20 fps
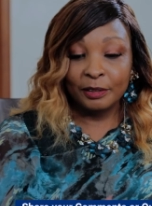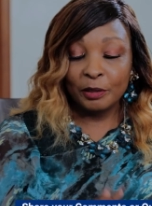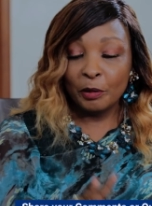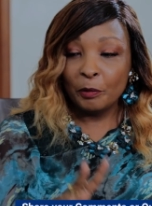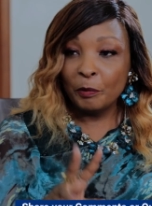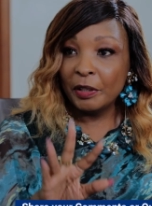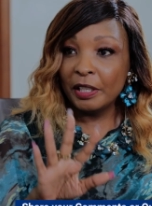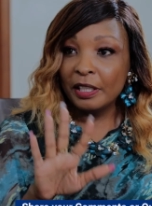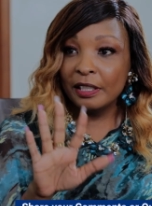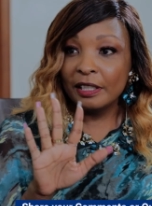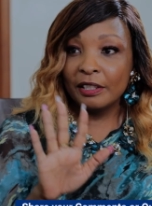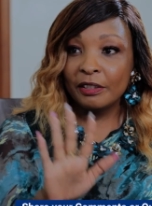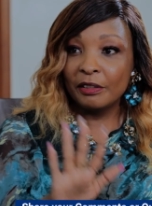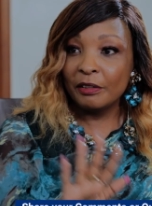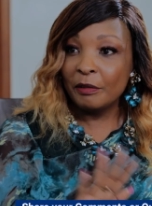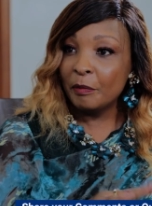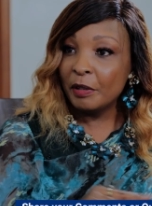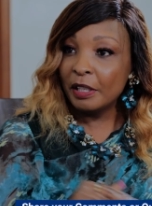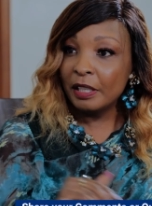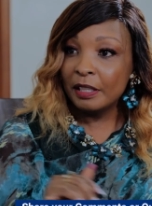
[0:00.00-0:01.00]
2 minutes,
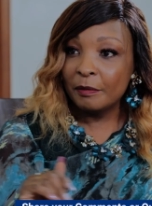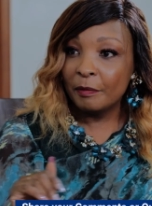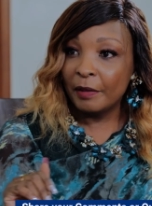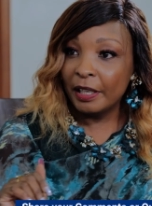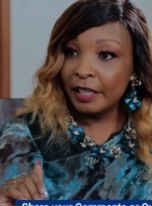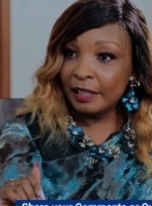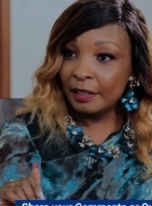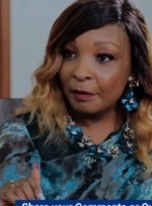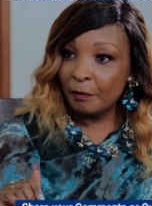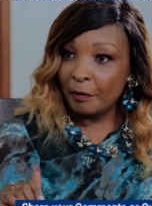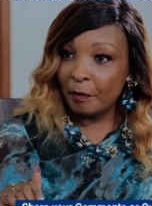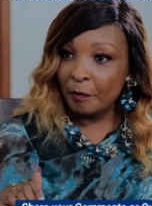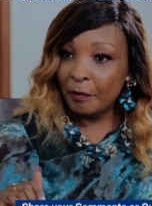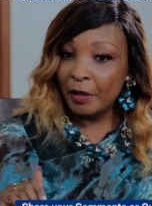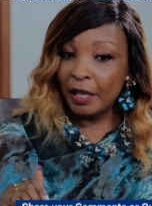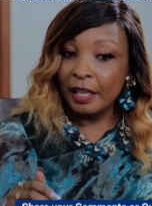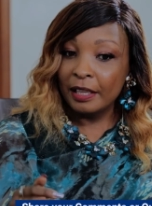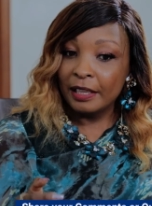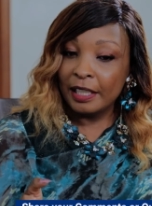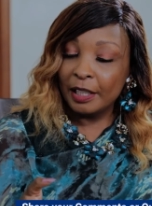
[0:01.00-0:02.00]
3 minutes maximum.
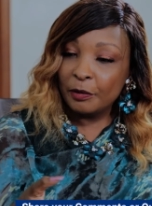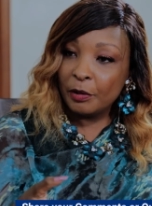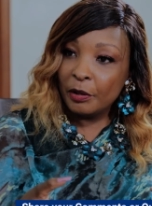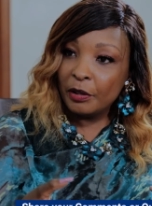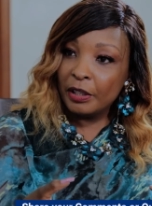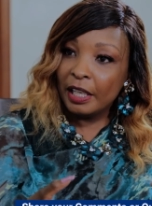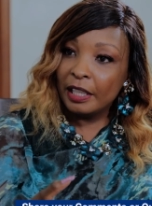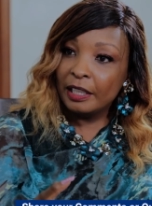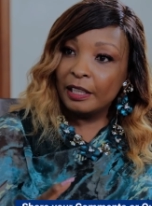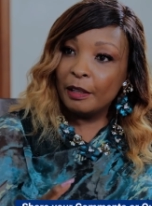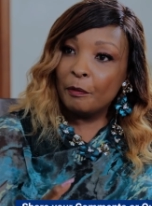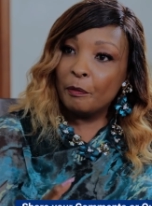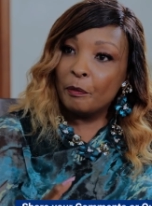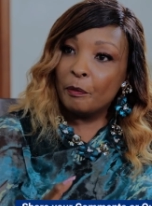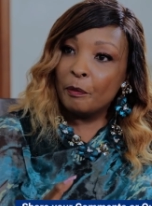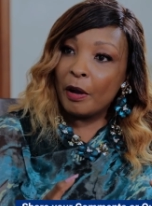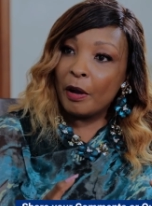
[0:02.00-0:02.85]
That's how you get the